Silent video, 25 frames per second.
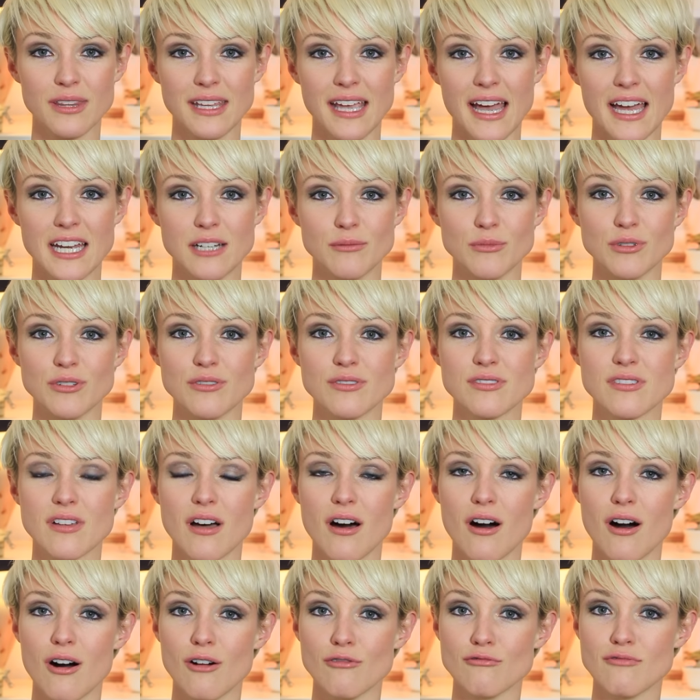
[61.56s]
the animals
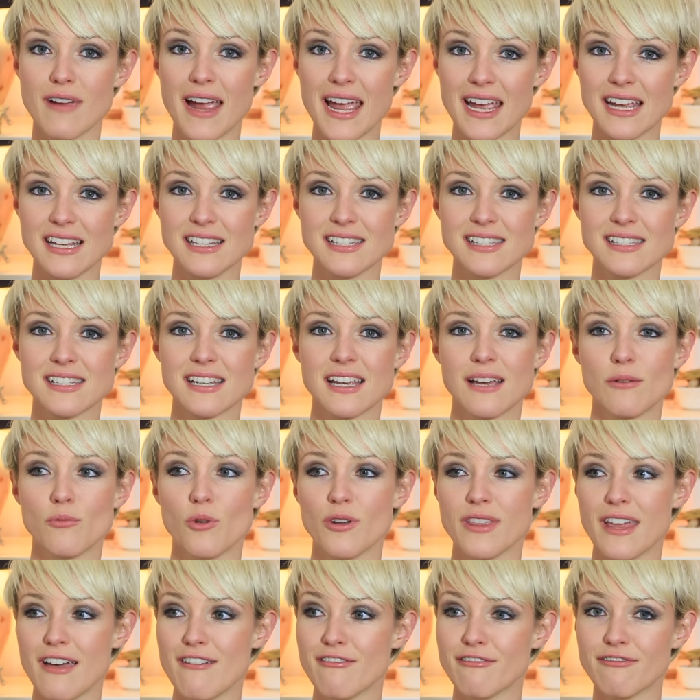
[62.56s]
are raised,
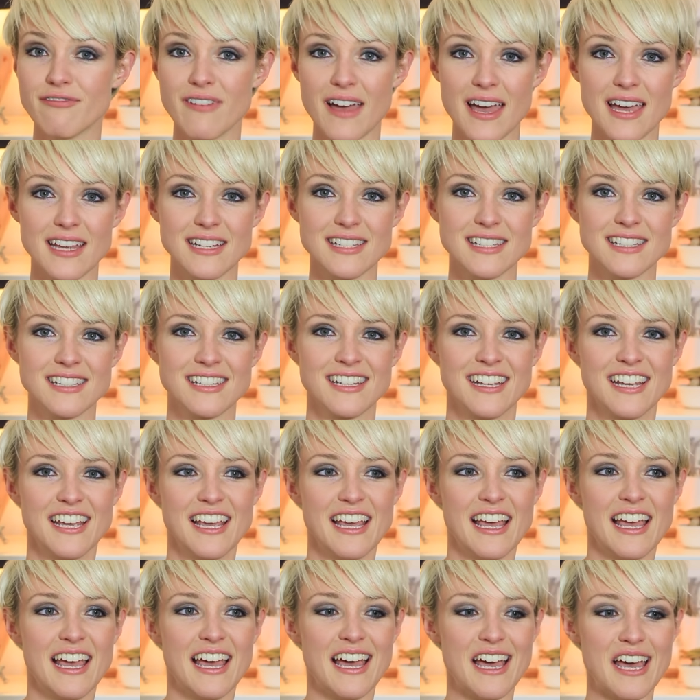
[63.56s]
what they're fed,
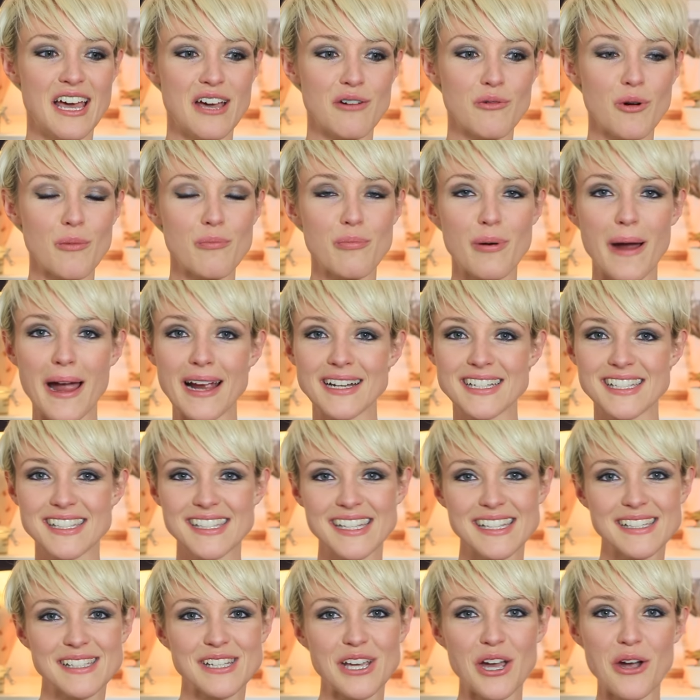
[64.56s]
what
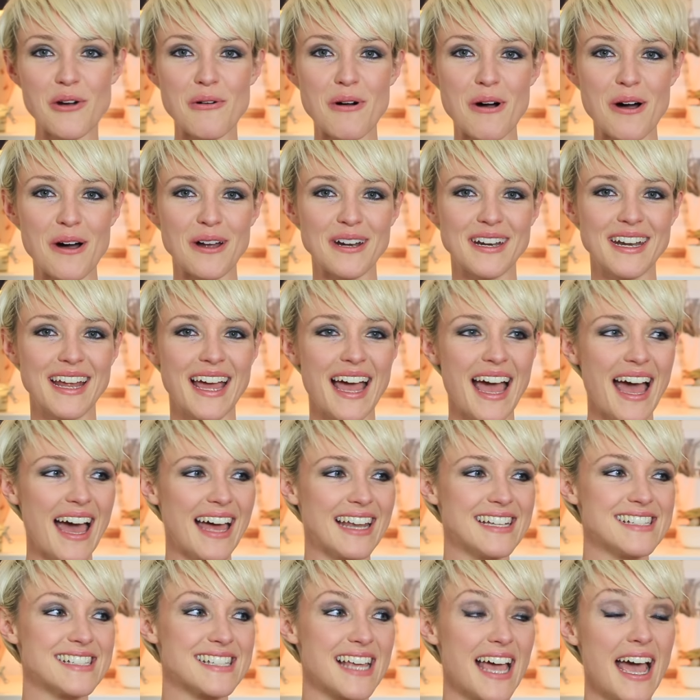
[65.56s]
practices go on,
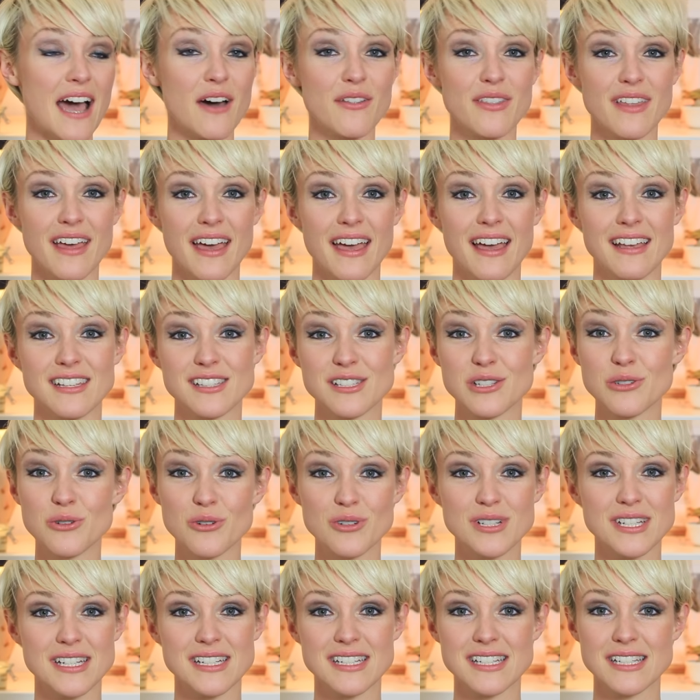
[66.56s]
and how they're
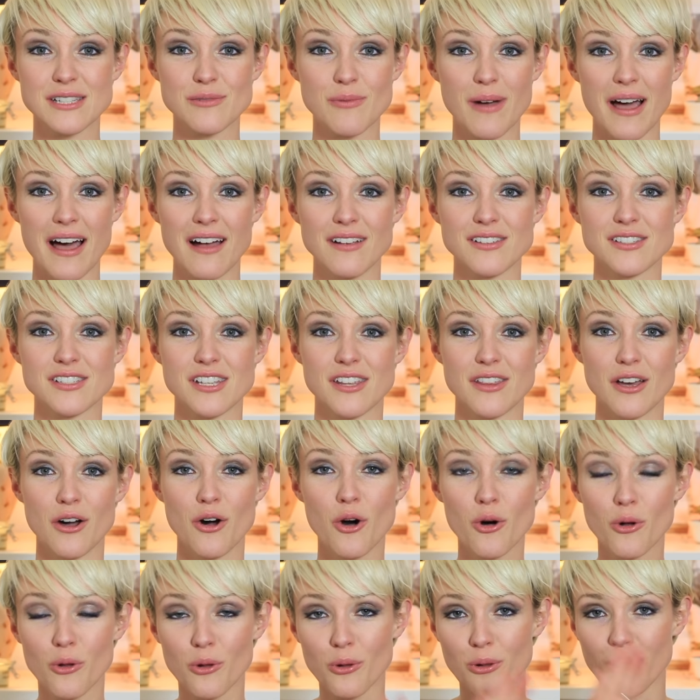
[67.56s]
slaughtered as well. So the
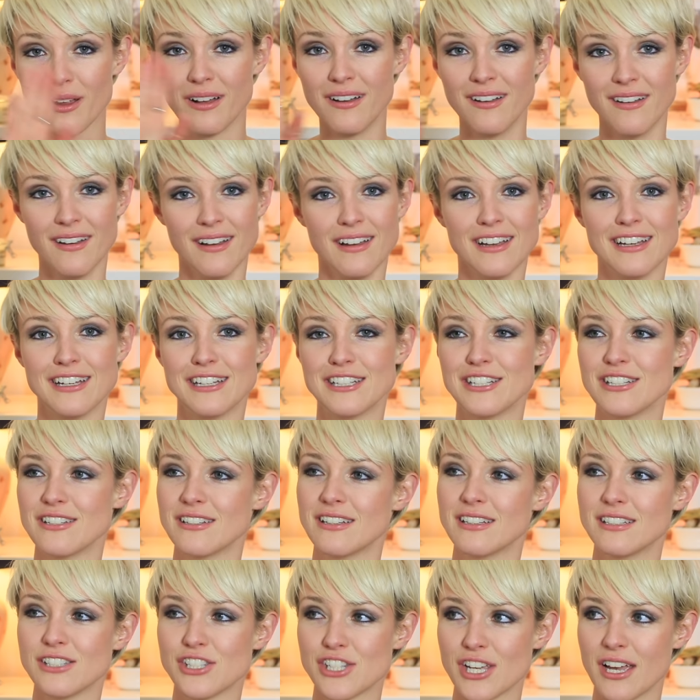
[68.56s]
whole
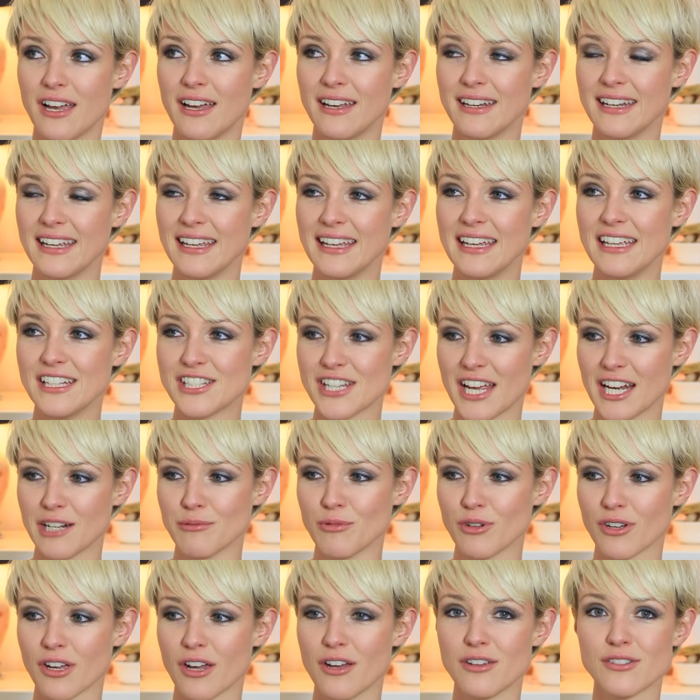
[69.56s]
journey each
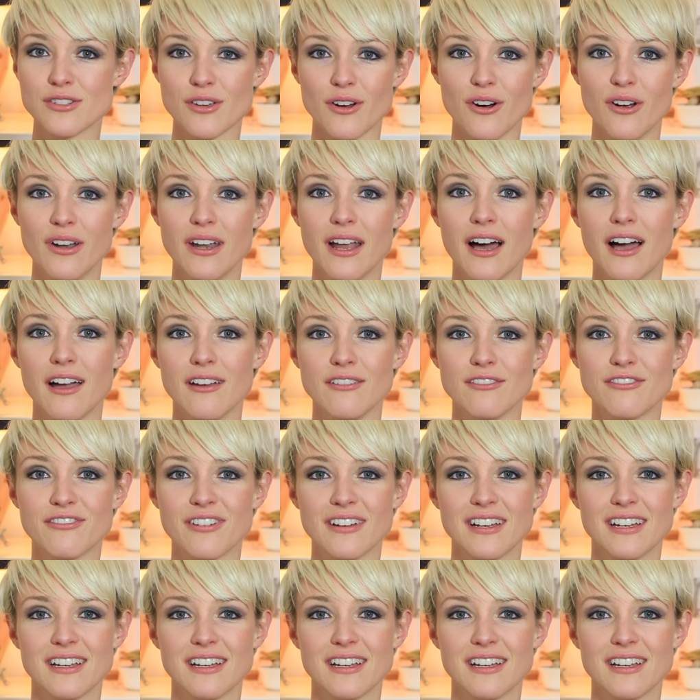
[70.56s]
animal goes on, I've